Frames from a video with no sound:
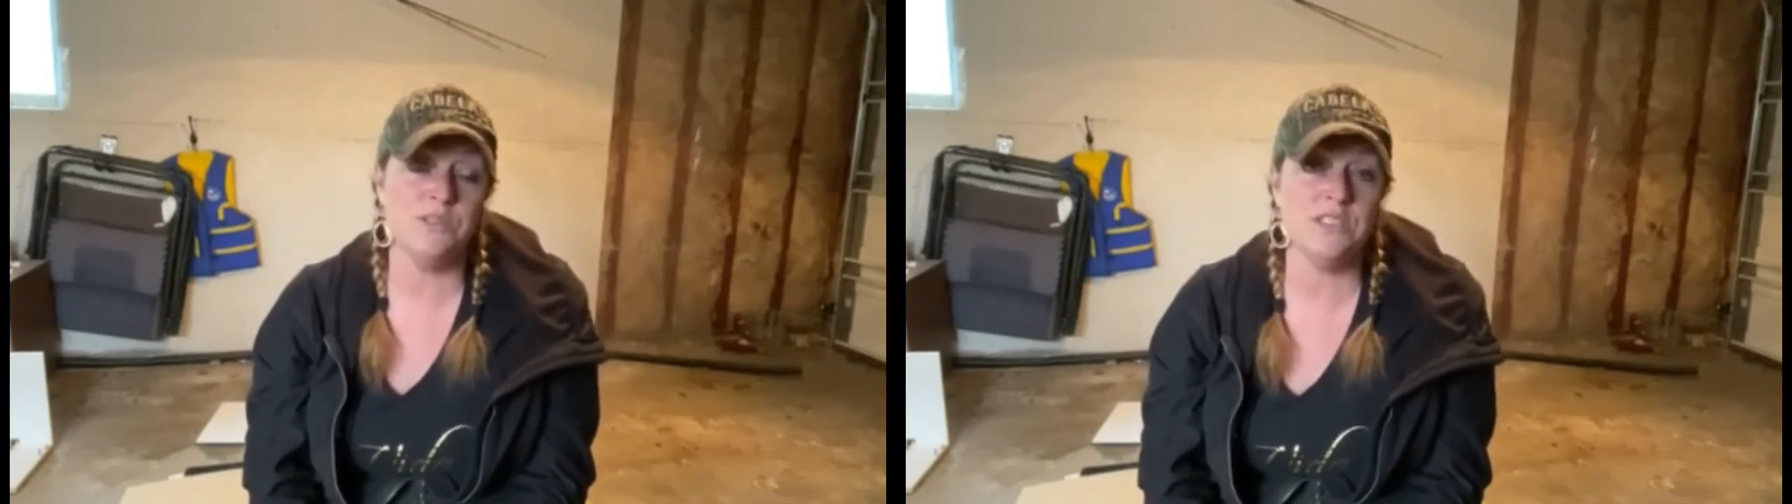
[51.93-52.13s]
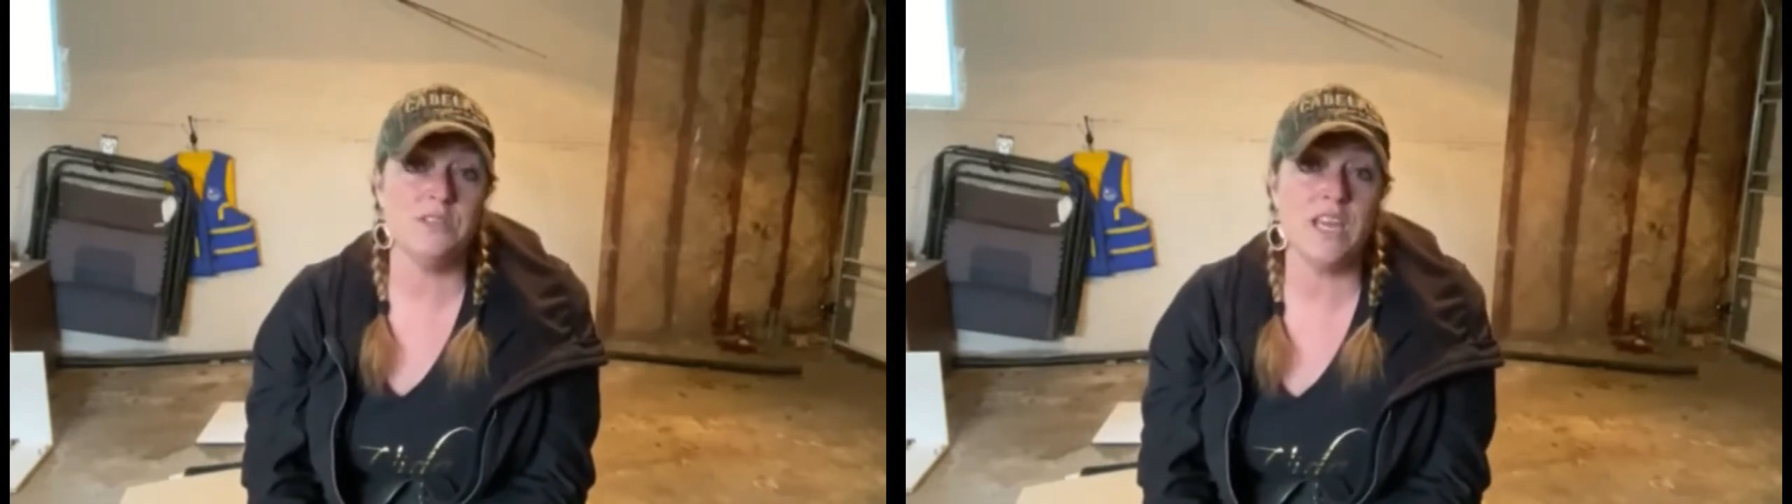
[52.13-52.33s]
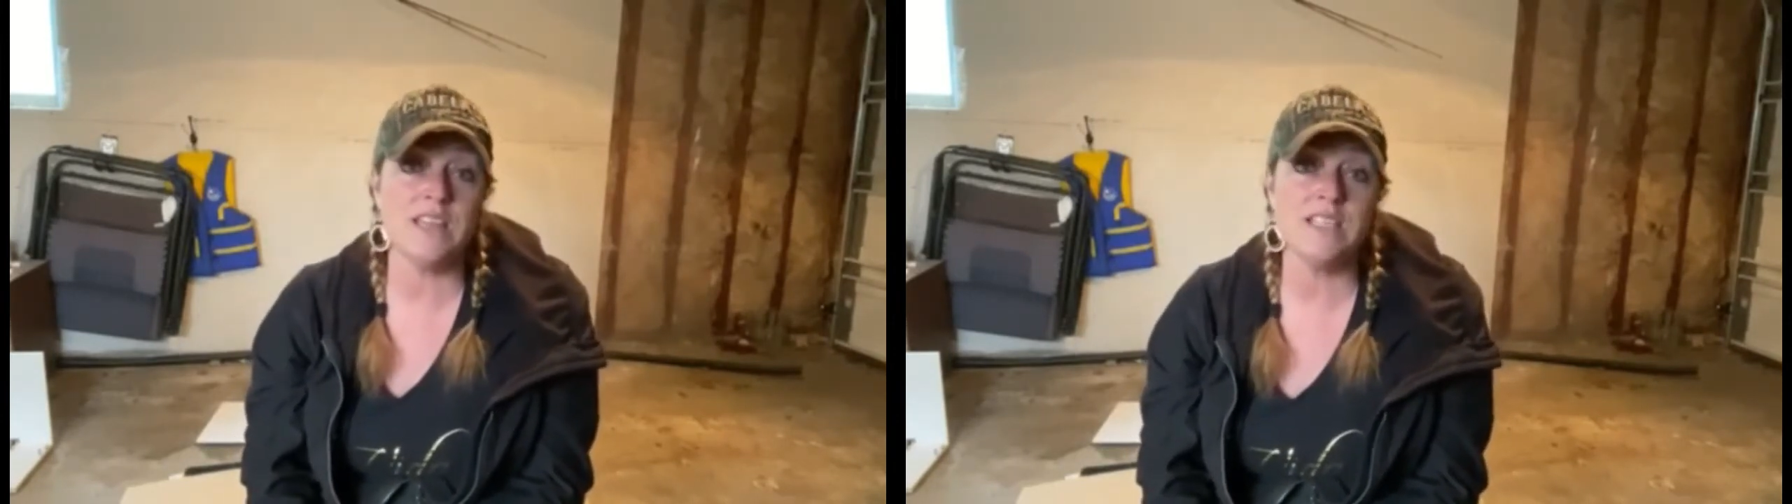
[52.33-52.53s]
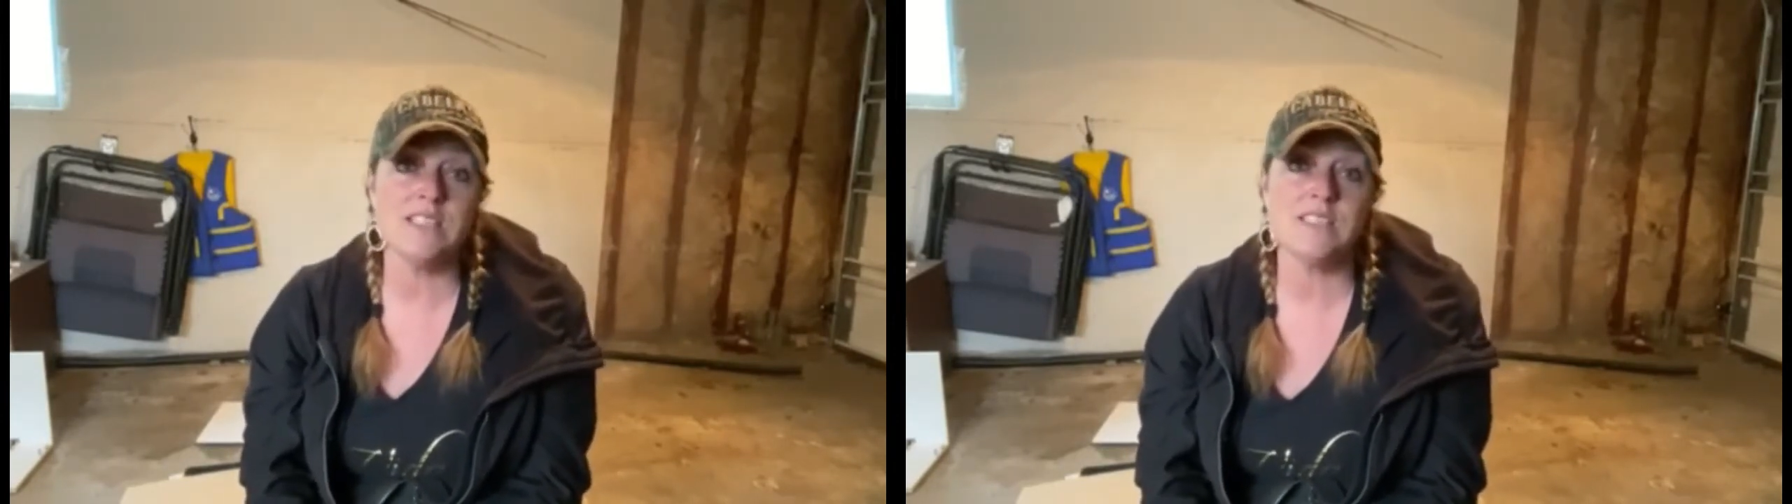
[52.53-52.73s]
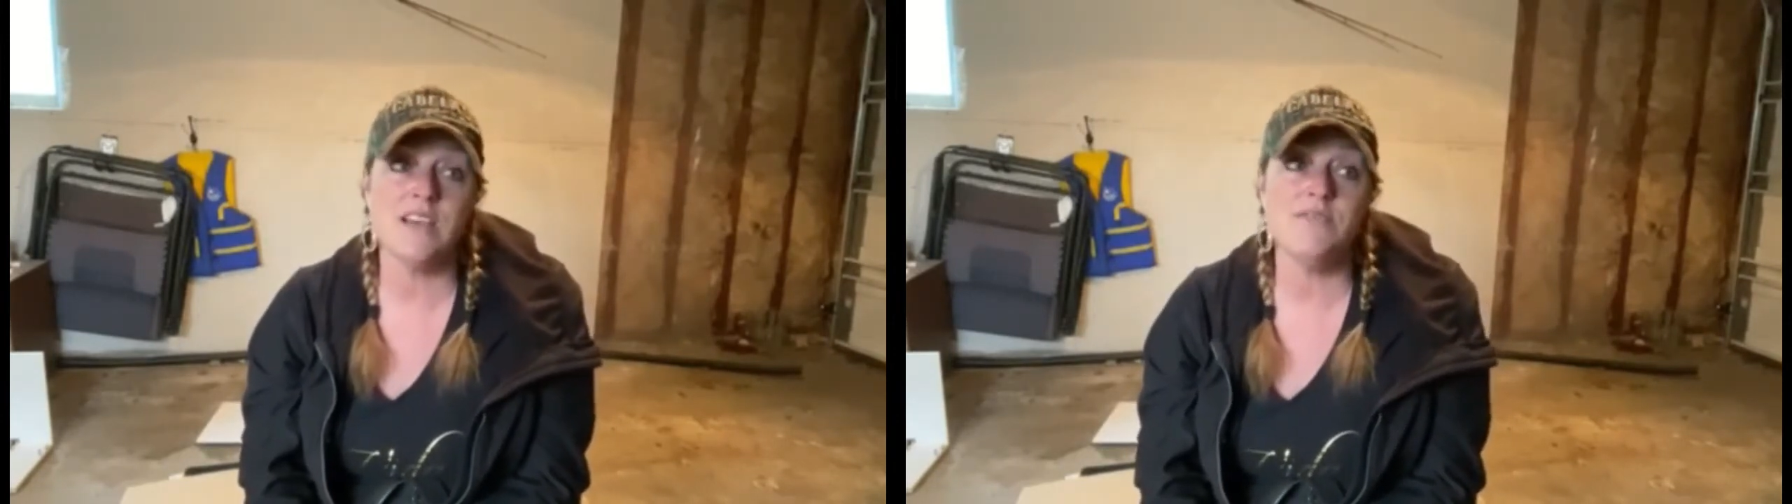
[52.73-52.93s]
to get this
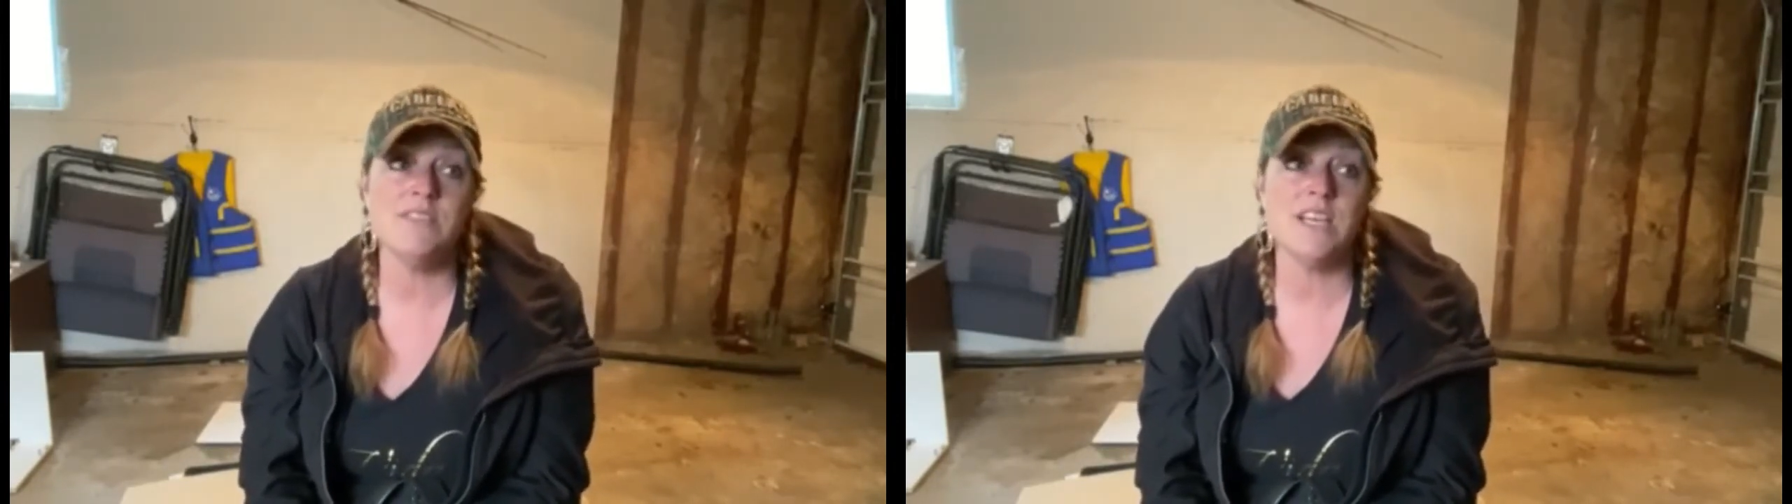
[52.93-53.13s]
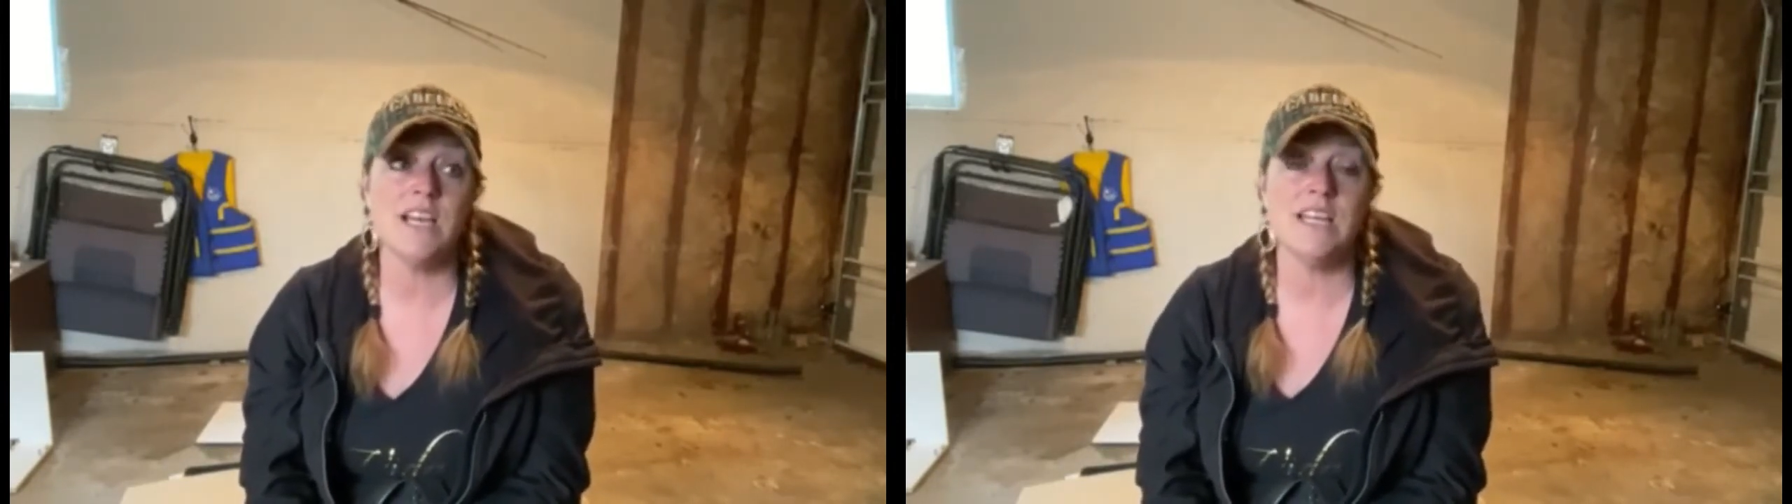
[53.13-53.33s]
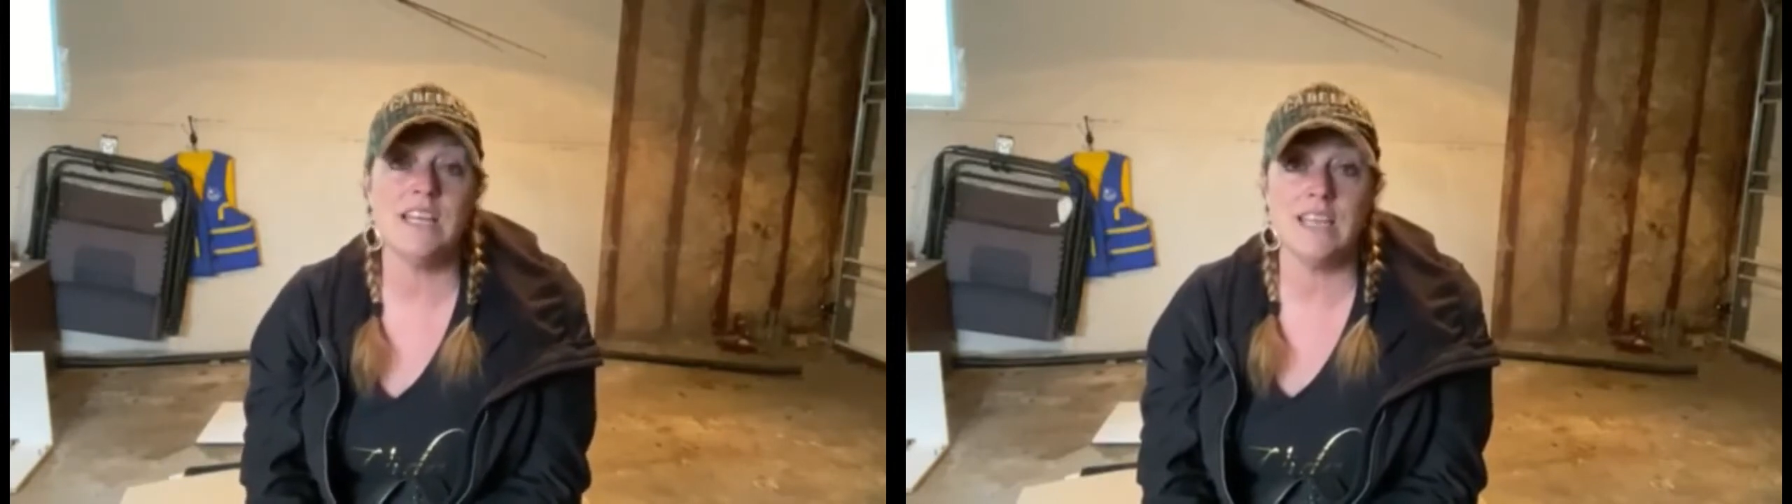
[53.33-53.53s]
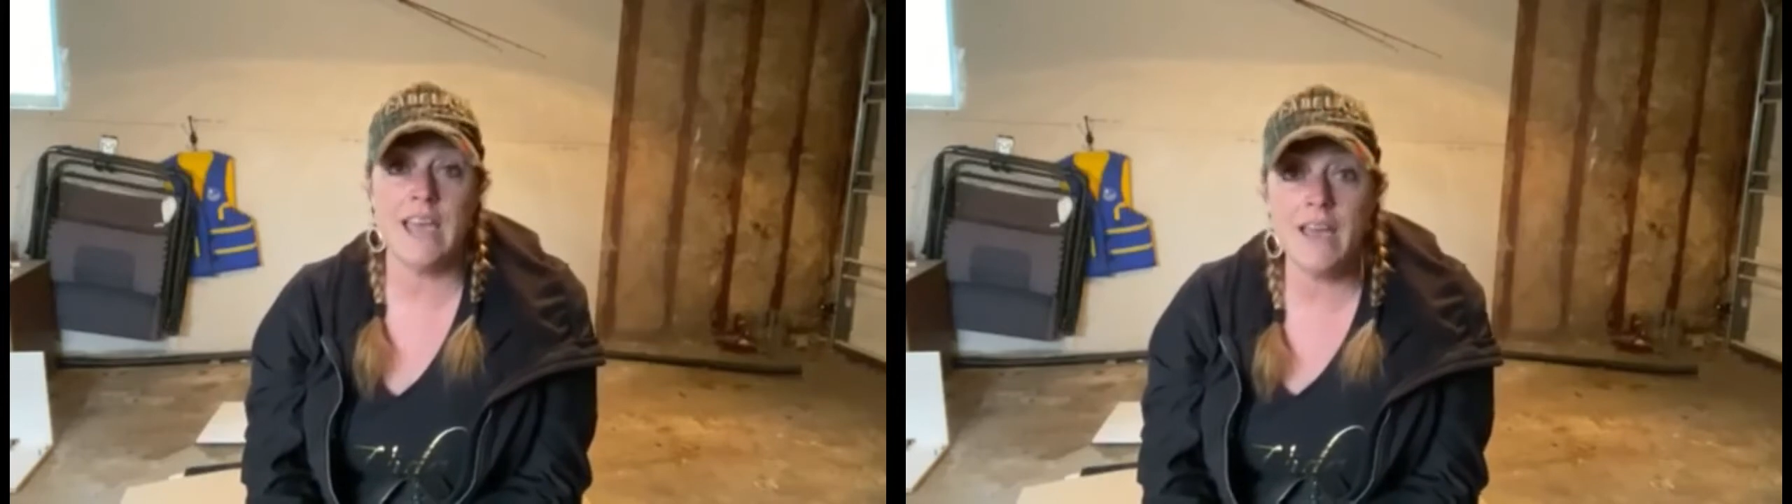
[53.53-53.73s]
stuff done in the